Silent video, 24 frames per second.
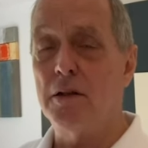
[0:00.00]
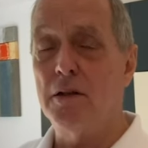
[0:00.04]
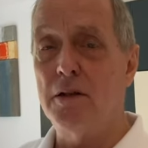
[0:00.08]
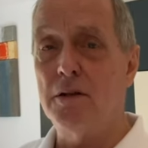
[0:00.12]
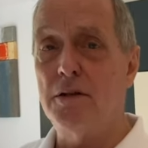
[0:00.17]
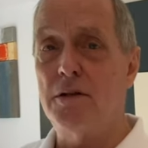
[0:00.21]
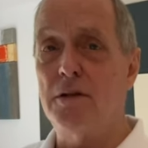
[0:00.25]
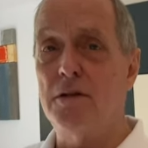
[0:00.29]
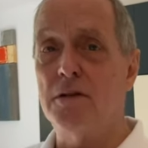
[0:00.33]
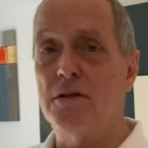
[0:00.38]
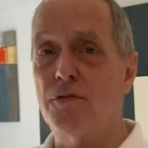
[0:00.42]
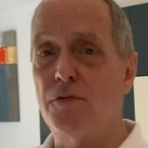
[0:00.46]
This,
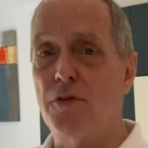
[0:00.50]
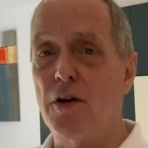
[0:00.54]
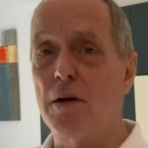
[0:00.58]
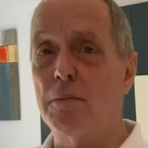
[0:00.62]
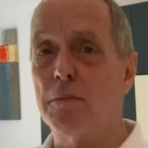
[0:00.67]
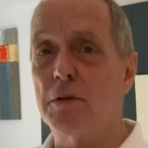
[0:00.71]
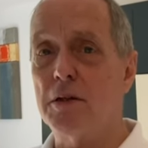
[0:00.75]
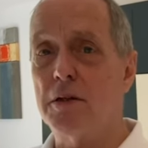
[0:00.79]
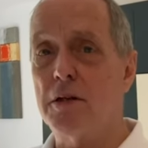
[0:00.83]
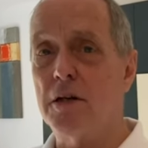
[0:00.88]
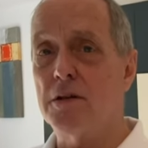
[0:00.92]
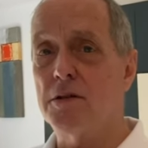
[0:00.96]
this
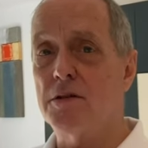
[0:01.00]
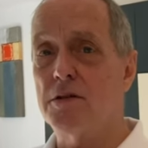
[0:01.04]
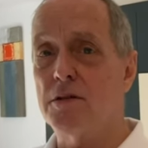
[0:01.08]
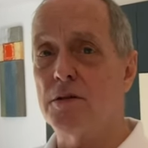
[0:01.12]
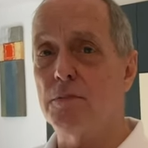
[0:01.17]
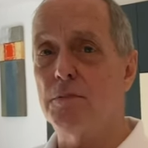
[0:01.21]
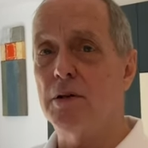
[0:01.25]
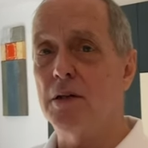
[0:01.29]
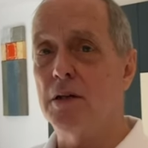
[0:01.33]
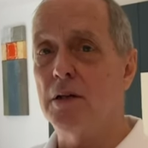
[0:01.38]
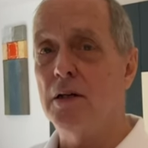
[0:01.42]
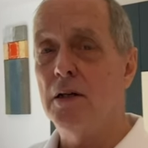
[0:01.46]
family tends to
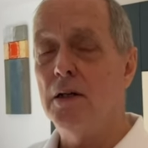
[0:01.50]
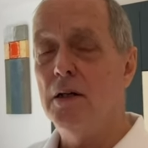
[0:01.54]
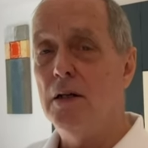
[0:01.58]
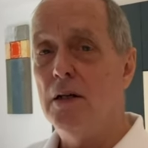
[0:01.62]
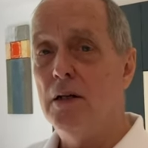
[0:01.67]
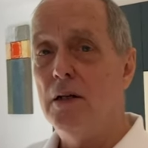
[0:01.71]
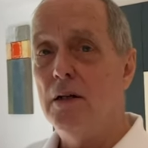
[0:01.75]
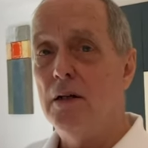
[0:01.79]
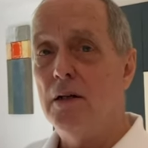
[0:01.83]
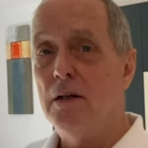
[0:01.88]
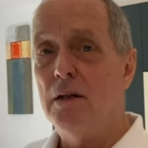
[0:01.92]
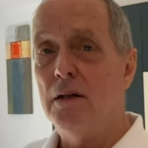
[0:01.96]
be,
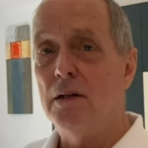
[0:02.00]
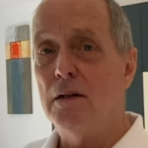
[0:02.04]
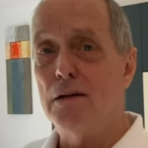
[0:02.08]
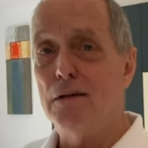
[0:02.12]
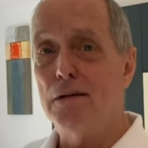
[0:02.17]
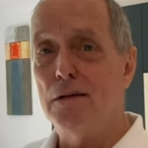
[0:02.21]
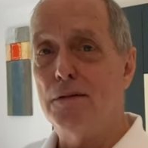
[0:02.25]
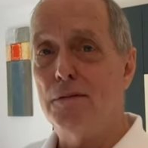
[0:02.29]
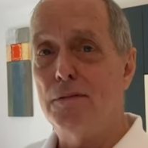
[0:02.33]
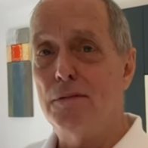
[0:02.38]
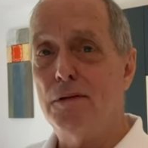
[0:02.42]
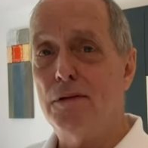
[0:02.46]
uh,